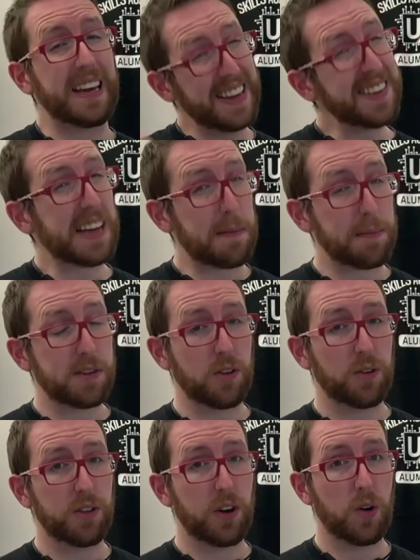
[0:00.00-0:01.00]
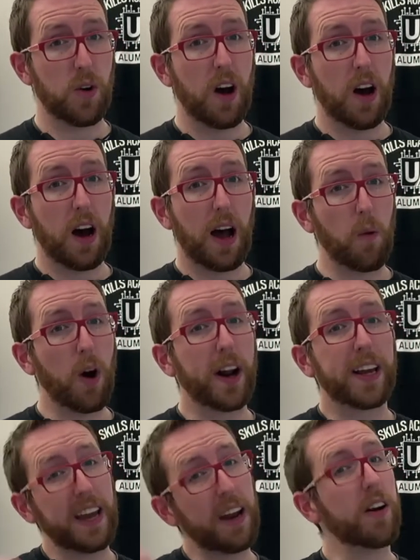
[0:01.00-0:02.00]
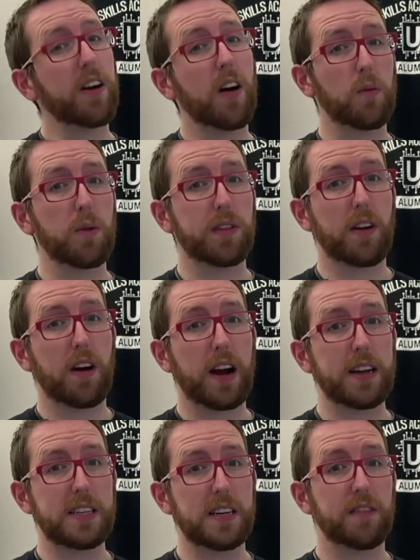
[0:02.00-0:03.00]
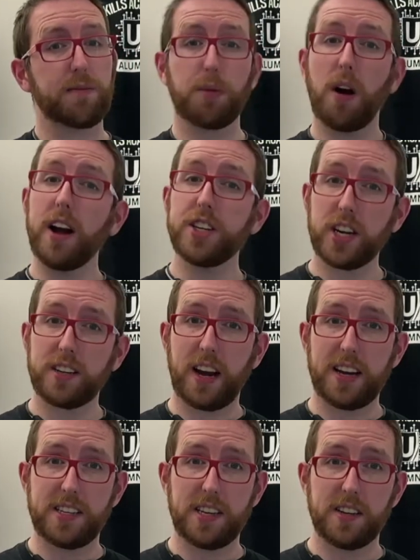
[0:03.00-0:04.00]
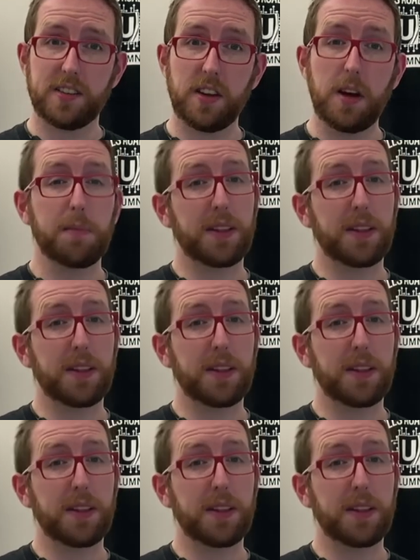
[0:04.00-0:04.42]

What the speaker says: In this episode, though, I want to carry on with our idea of project ideas,